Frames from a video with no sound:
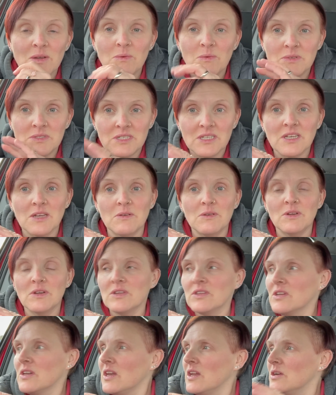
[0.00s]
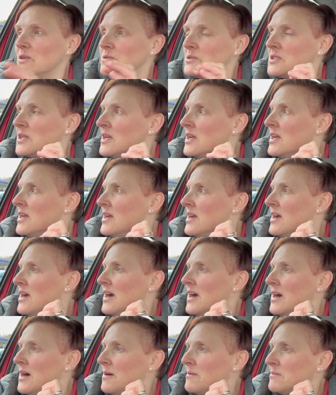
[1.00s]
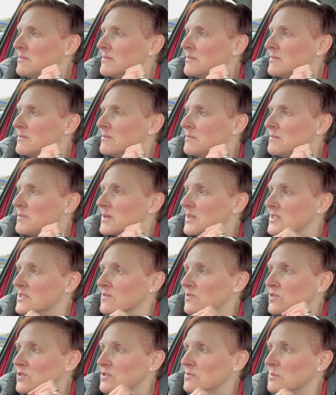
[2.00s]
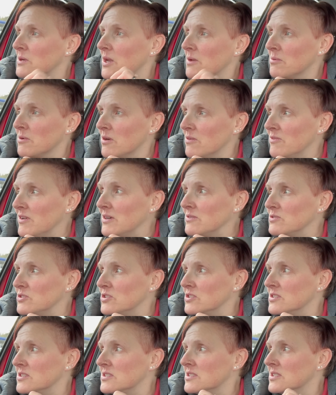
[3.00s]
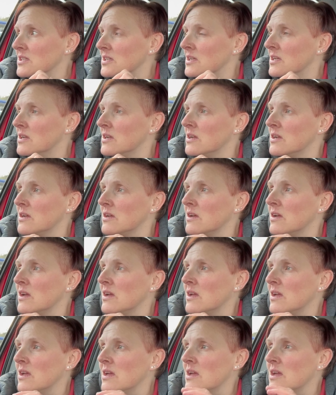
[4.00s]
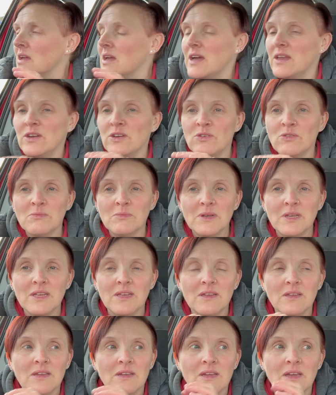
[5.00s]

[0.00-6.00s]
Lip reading: We did go and look at the clothes because I've got some club card vouchers, and I normally